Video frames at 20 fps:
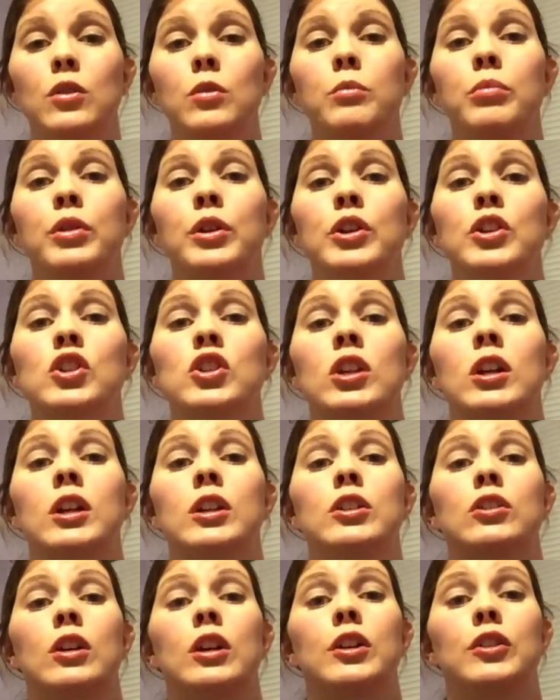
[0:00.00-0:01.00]
push on
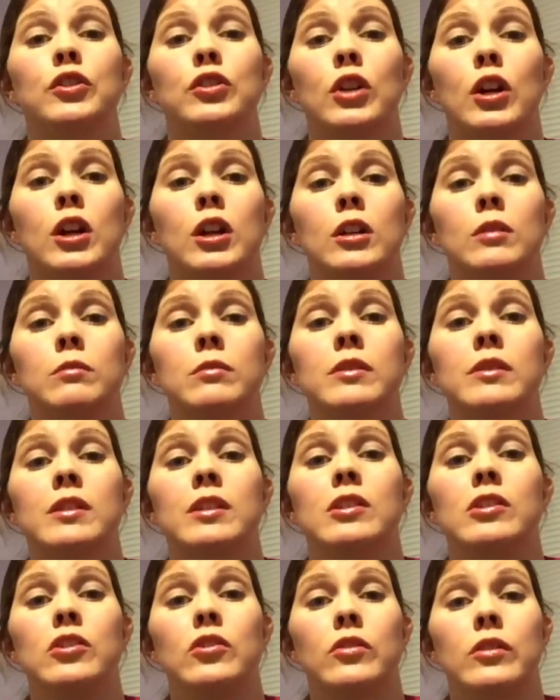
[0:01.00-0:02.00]
your underarms,
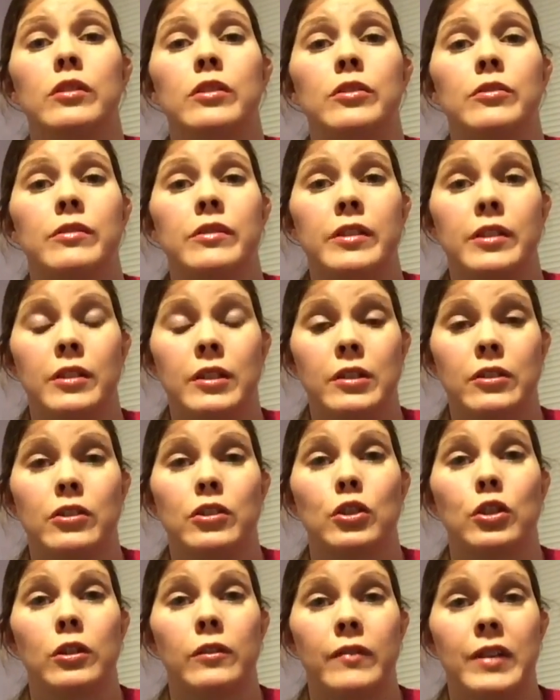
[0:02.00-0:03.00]
because you can do serious
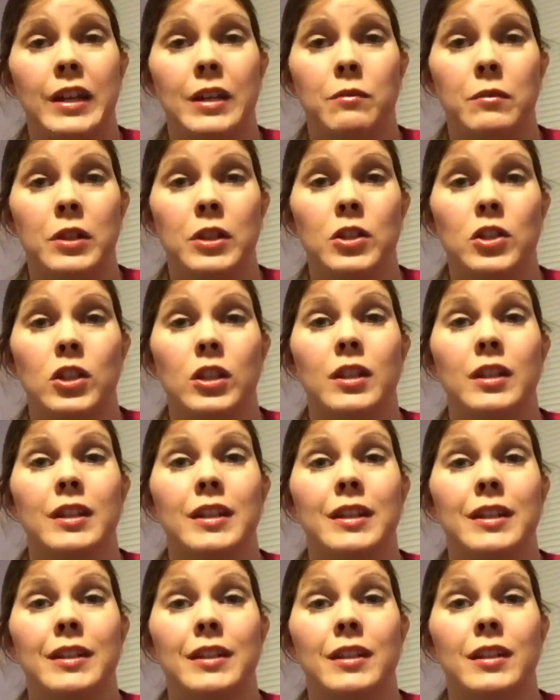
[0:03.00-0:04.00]
nerve damage,
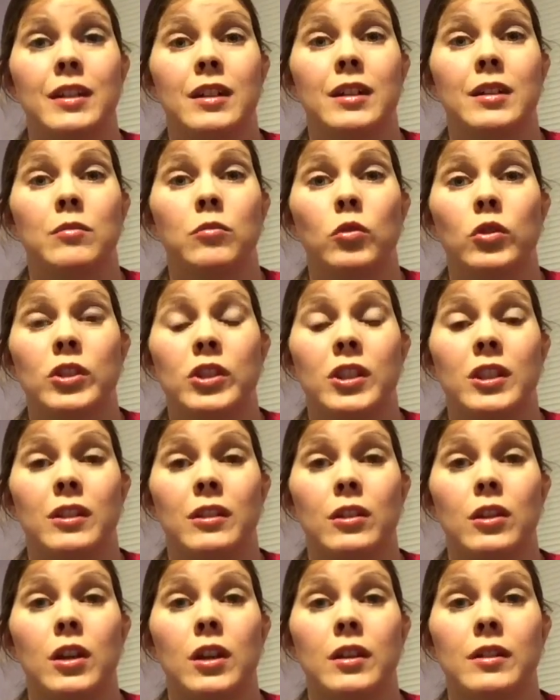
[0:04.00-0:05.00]
and which can
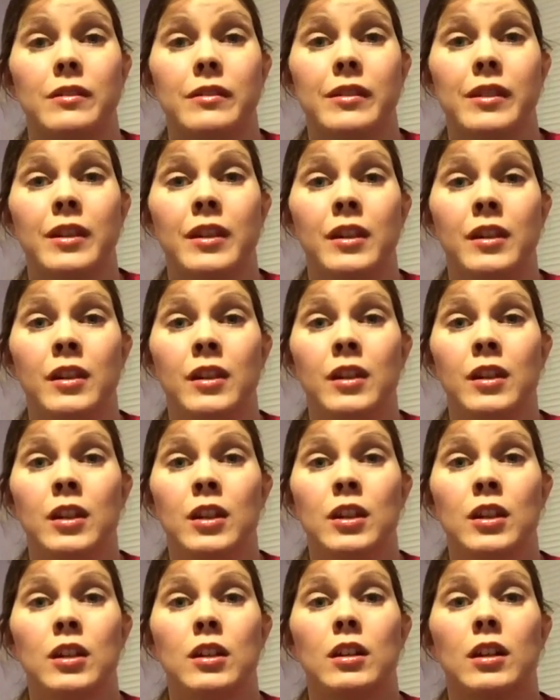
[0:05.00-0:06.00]
cause
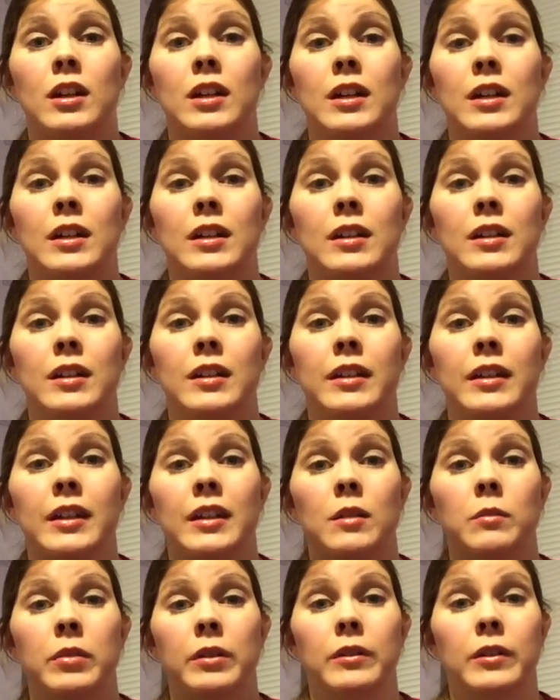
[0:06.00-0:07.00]

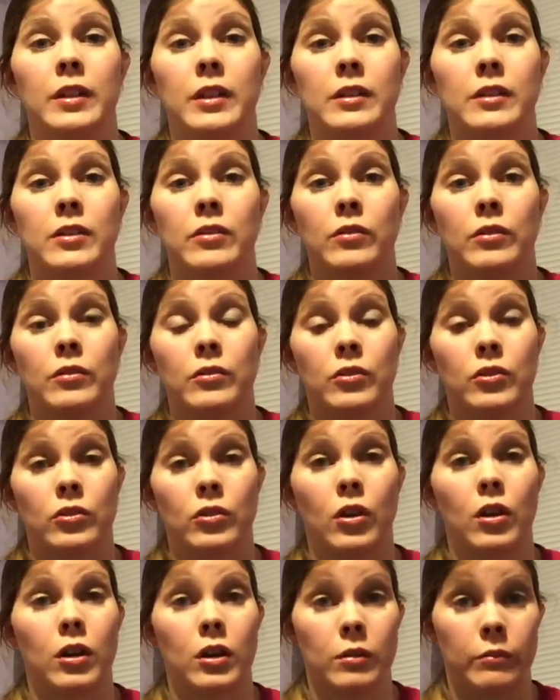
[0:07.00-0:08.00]
inability to use your
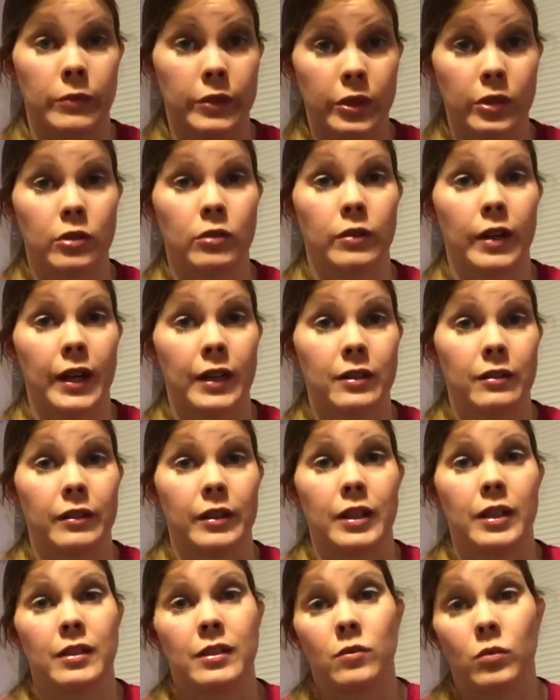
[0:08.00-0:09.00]
arms
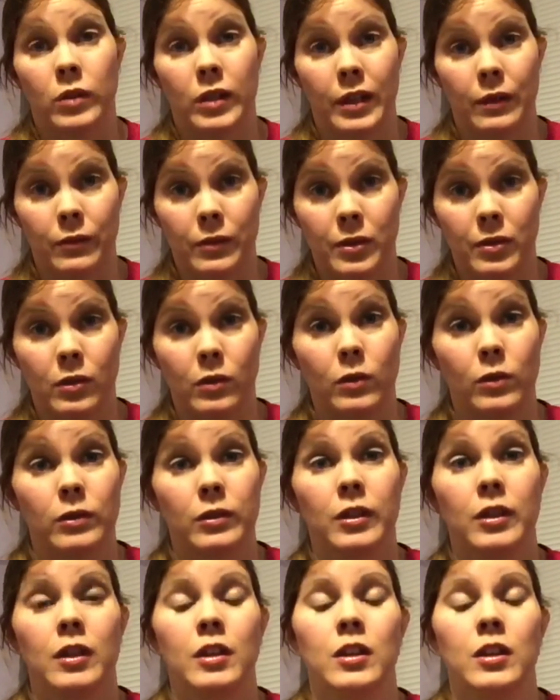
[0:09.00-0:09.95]
correctly, is what I was told.